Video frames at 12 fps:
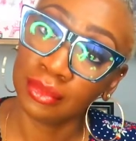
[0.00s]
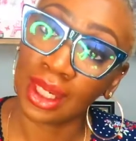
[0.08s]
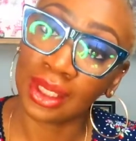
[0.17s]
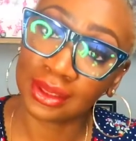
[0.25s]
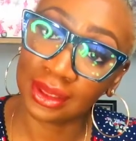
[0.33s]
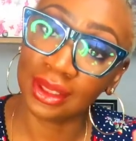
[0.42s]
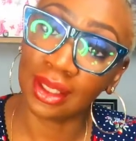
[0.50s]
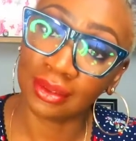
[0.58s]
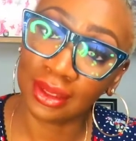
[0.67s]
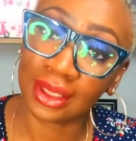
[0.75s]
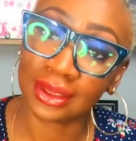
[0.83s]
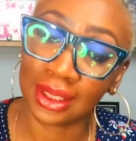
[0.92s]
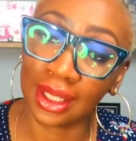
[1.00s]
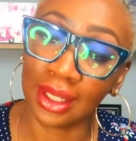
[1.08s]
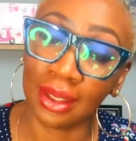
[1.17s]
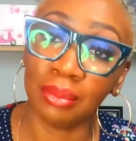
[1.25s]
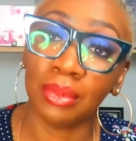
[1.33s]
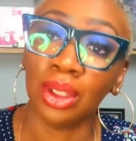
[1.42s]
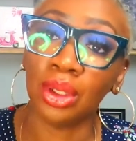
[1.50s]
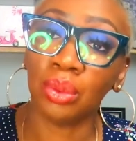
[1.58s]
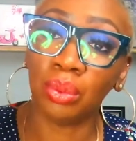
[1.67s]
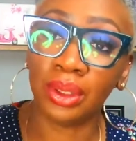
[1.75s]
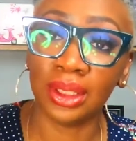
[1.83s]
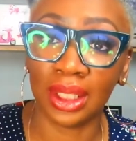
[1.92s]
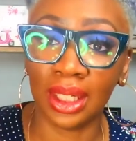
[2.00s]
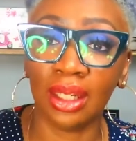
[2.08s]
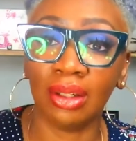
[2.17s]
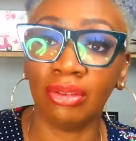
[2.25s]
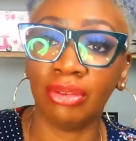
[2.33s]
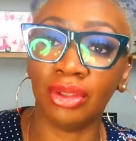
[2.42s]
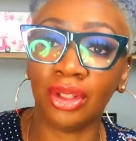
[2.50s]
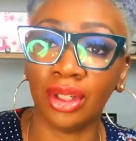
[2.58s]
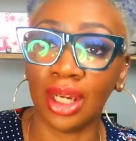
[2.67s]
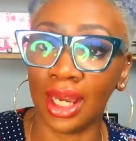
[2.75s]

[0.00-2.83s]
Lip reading: I'll see y'all next time whenever